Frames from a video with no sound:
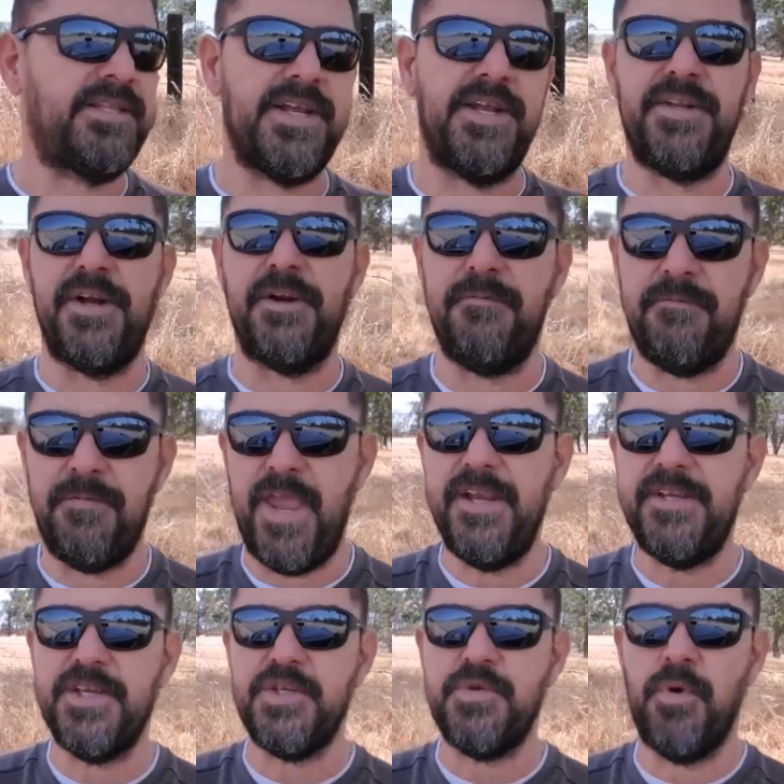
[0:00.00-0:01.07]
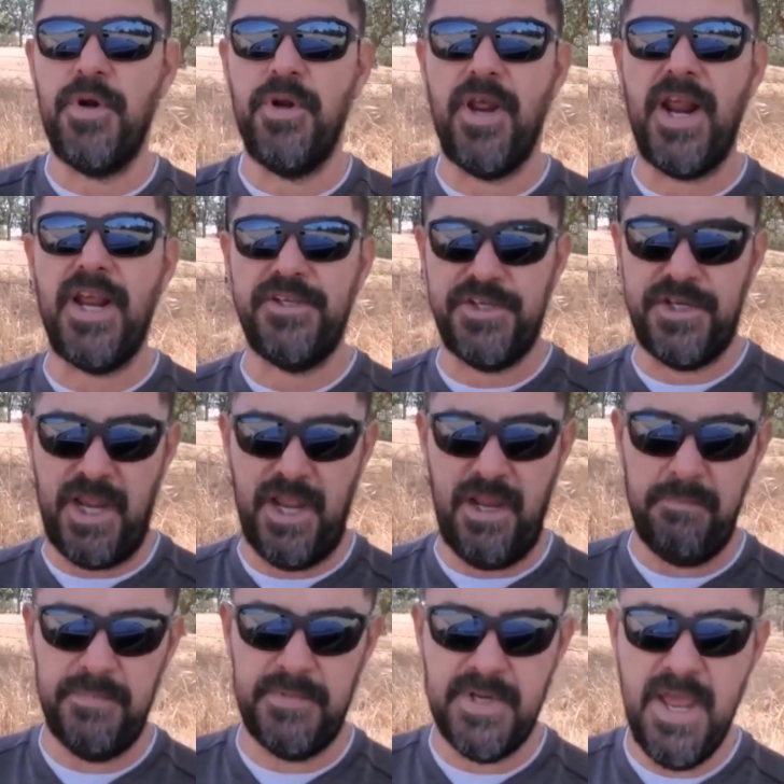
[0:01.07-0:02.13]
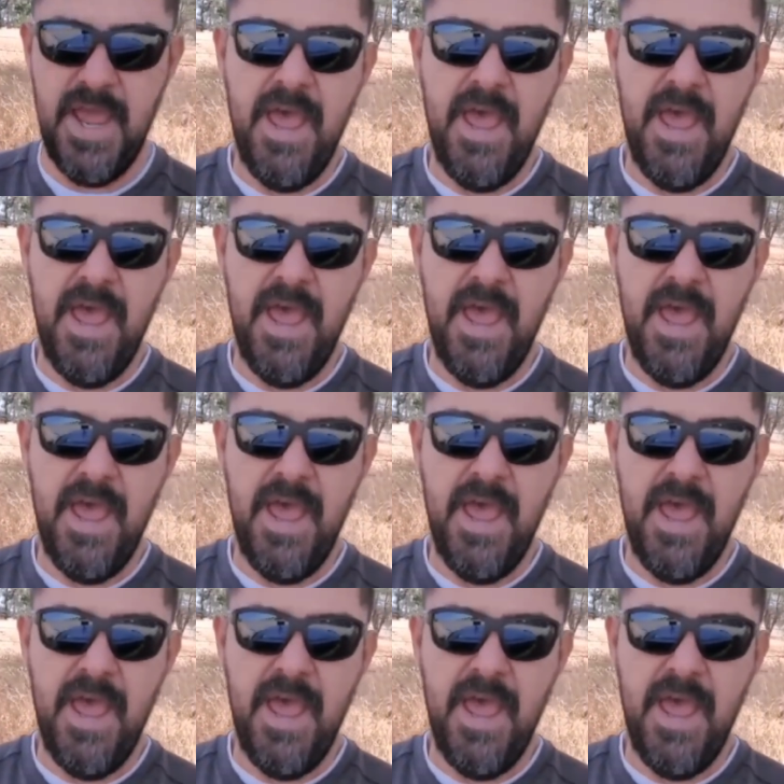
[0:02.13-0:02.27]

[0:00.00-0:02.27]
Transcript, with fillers: and their faces were not ashamed.